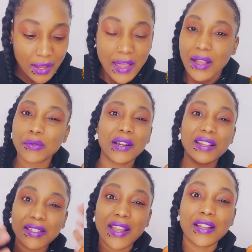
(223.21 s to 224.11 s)
Because we're
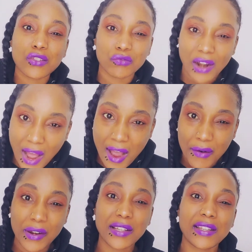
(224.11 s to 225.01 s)
not saying it's wrong,
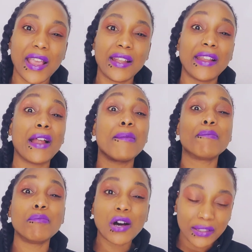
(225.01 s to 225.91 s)
we're saying in
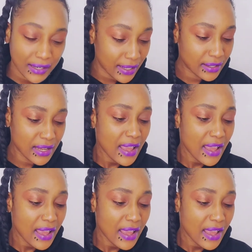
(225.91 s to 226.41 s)
abundance.